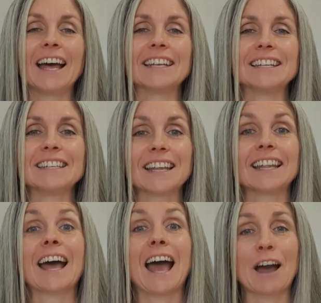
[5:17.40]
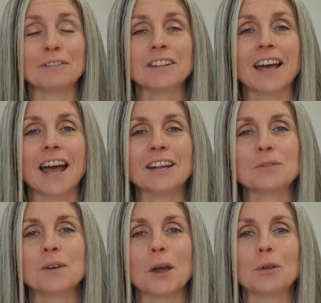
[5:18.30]
and after
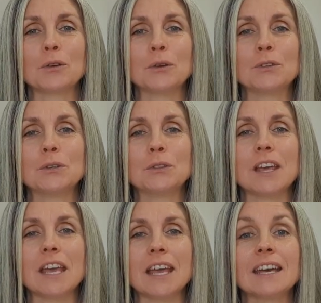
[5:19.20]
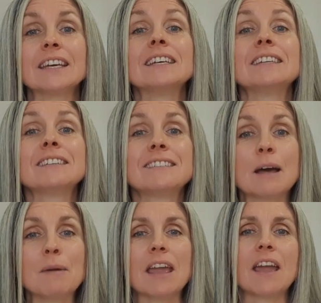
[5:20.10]
that, we go through to the
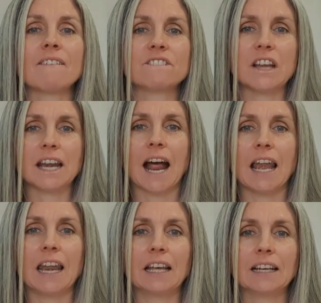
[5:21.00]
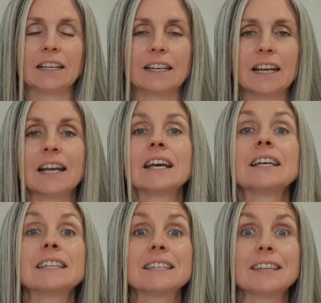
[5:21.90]
semi-final. Yeah?
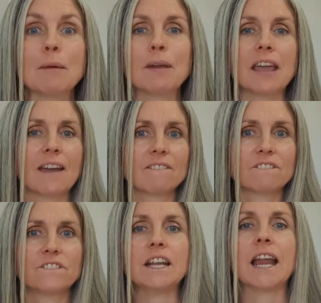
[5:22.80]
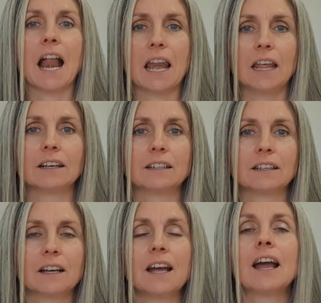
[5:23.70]
Semi-final.
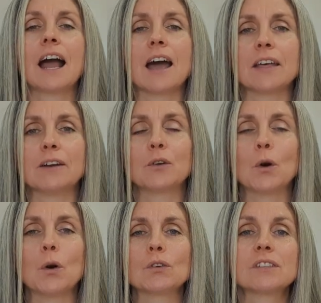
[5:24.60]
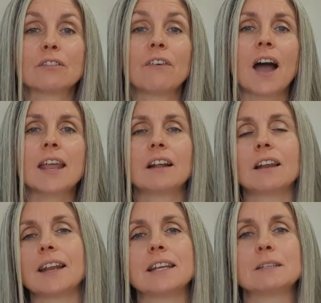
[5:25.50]
And then, of course, the
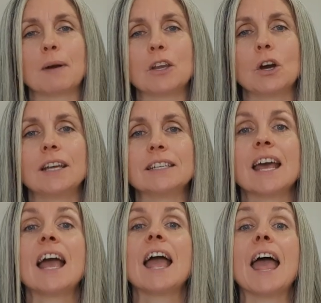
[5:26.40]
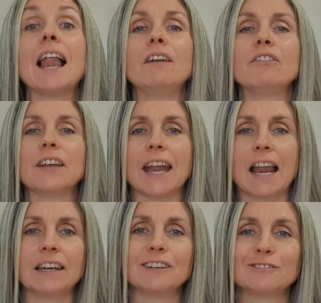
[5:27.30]
final in Espanol is el
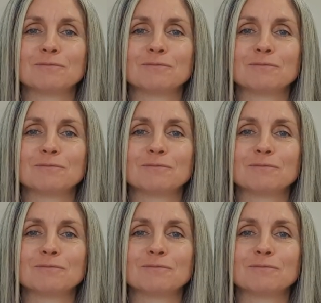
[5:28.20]
final